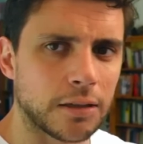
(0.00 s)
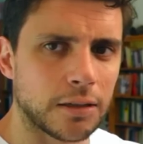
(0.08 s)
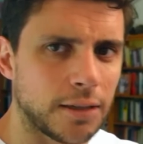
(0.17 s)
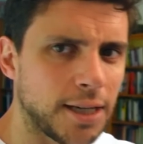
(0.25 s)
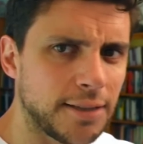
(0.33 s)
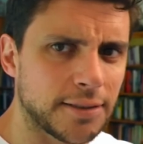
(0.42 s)

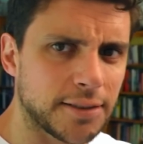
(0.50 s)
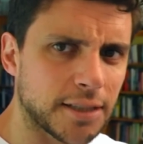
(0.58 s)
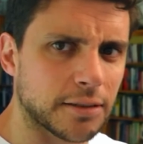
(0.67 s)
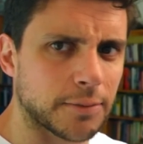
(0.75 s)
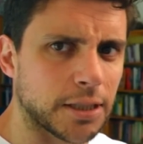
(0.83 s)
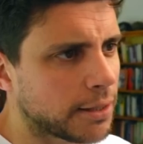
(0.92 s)
Ladies and
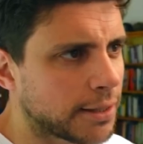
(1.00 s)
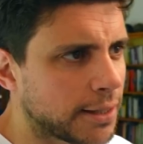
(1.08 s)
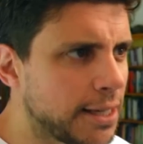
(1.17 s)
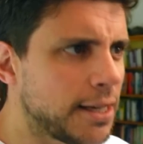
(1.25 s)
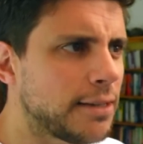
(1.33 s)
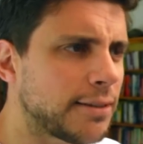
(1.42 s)
gentlemen, there
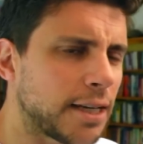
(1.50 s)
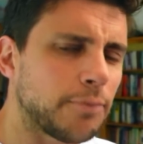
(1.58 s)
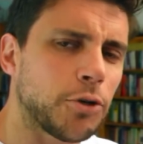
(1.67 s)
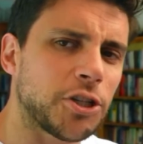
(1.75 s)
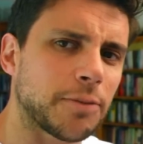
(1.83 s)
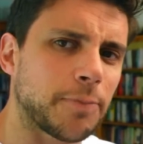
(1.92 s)
is a
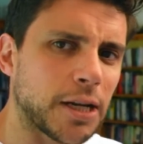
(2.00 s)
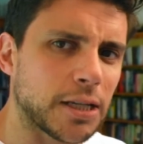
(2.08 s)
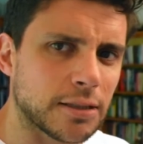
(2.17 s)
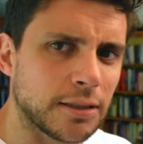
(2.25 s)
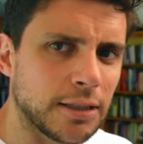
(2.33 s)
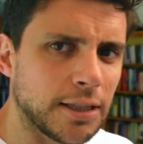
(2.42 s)

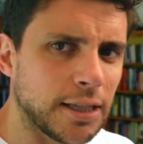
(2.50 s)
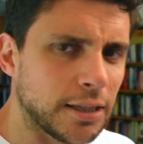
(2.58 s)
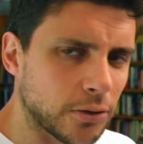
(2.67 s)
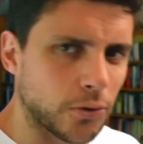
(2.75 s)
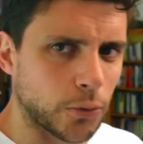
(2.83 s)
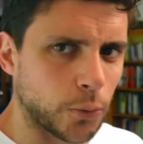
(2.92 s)
municipality in the
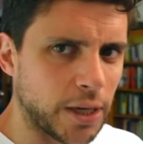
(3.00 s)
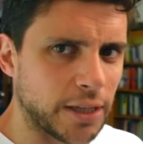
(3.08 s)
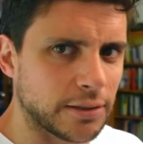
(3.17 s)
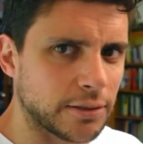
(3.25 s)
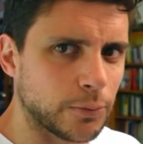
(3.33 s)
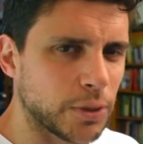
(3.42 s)

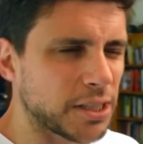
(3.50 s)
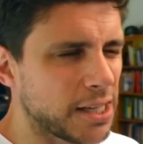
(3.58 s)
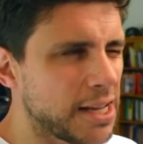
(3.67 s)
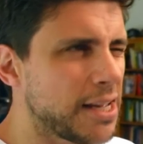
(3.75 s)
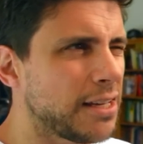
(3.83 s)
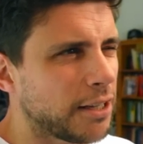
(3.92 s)
Northwest which
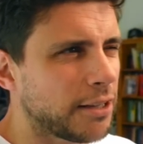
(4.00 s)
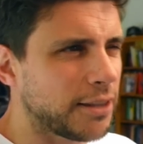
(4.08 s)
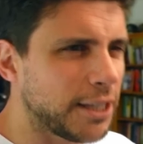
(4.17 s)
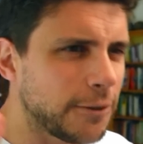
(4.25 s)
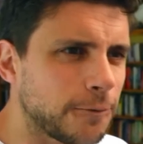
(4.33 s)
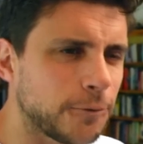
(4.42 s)
is
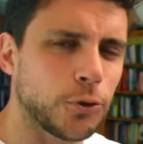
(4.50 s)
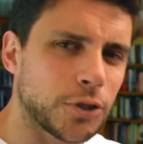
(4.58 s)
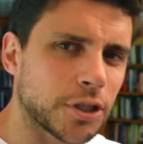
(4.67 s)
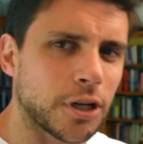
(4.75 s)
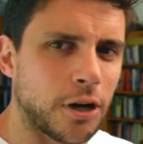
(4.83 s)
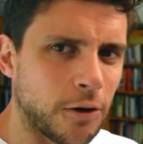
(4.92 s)
the
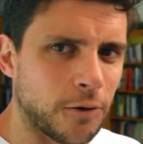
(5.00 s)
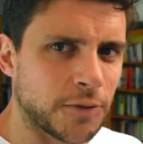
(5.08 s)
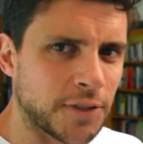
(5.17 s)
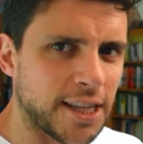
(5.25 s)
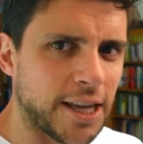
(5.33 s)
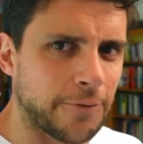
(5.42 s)
future of
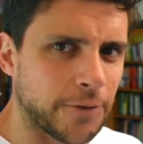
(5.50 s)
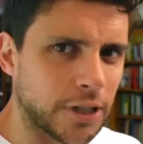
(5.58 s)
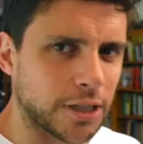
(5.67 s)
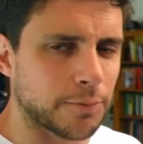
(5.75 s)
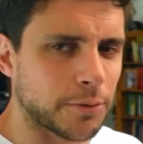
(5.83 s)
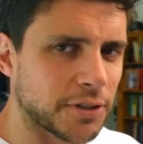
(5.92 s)
South
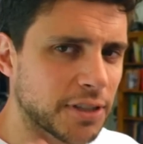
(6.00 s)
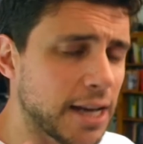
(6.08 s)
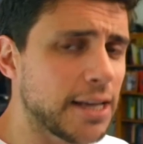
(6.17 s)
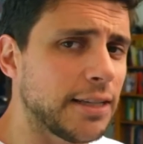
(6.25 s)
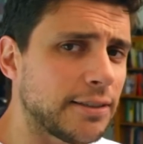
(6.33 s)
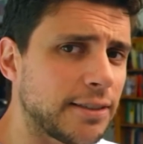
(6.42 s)
Africa because the
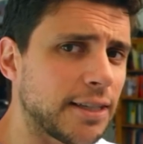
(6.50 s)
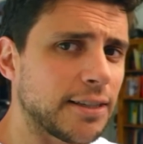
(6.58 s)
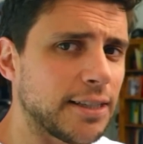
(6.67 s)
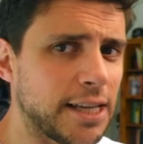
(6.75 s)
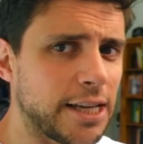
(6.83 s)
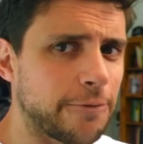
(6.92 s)
ANC and
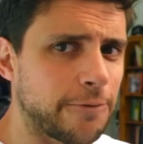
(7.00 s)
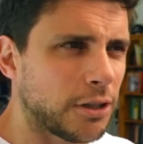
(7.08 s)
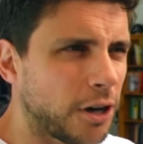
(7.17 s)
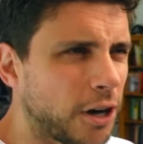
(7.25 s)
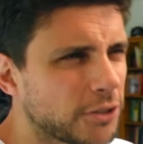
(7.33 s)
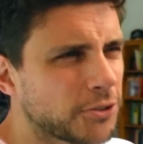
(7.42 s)
the
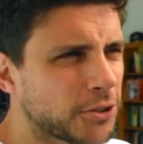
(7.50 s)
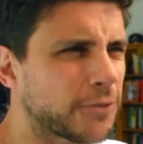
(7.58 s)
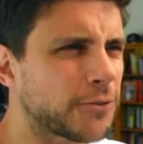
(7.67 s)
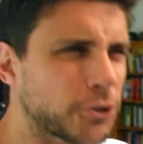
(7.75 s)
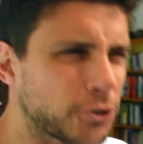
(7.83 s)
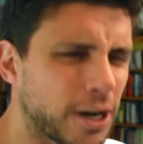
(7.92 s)
EFF are sort of
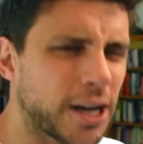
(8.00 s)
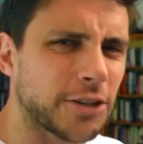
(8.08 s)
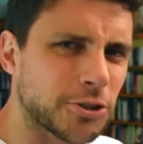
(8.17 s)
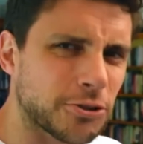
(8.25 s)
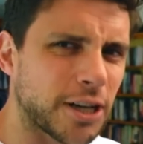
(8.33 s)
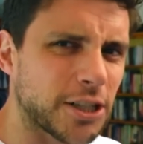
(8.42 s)
trying
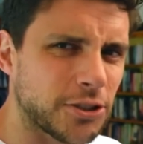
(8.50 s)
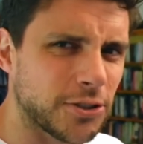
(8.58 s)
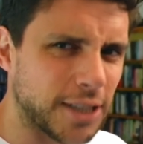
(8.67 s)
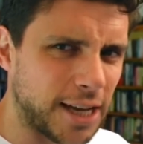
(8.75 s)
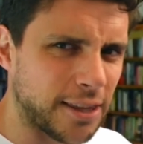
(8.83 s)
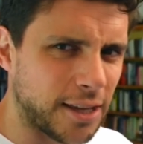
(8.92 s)
to run it
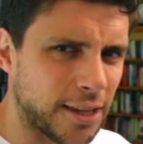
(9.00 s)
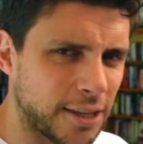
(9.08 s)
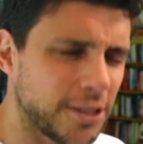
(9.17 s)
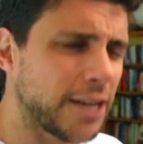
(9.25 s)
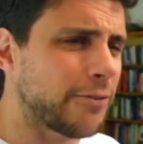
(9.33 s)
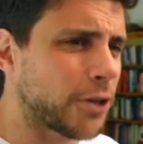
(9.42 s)
together. They
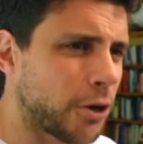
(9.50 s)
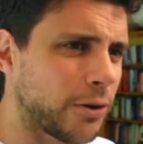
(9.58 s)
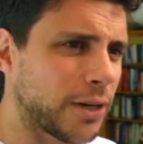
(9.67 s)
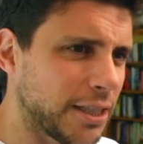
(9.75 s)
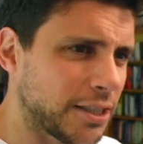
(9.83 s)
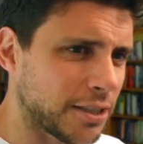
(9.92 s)
don't have a
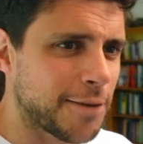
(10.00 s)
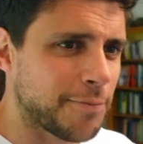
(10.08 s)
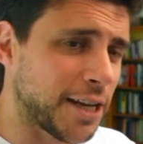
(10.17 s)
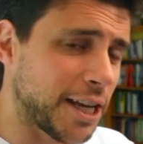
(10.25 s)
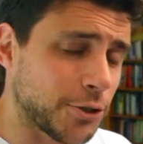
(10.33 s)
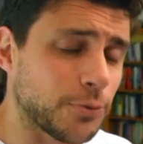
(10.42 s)
coalition,
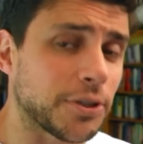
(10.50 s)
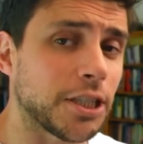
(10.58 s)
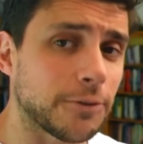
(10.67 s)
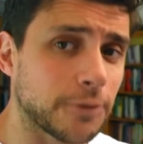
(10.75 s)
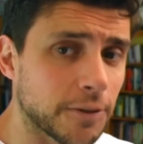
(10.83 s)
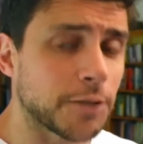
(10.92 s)
but as you will see
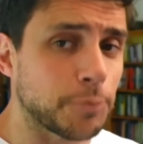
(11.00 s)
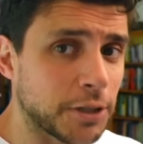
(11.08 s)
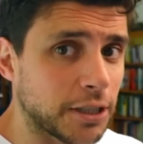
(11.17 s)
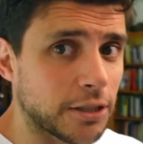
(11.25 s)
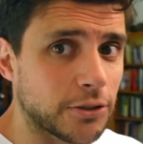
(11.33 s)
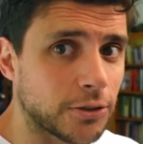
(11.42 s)
from this
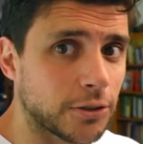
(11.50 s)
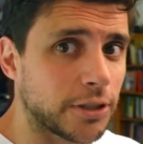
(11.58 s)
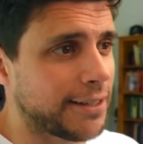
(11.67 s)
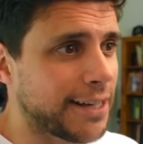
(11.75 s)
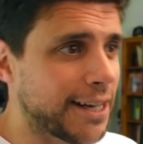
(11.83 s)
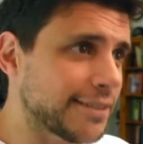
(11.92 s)
particular
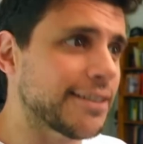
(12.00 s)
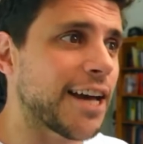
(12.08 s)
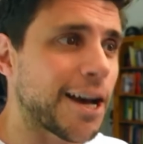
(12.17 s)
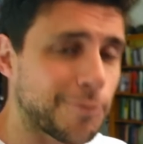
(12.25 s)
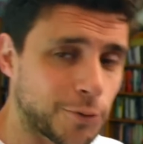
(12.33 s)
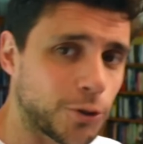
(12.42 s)
story, it's an
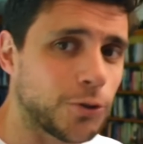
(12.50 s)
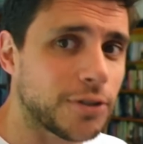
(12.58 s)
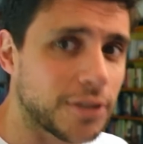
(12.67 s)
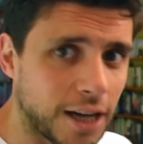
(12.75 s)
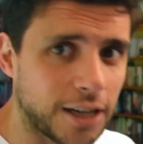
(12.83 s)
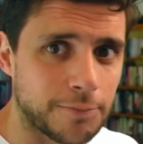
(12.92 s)
absolute
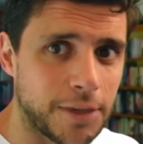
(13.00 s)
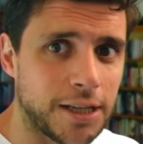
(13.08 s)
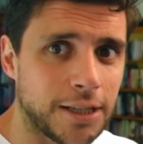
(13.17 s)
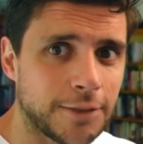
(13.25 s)
nightmare.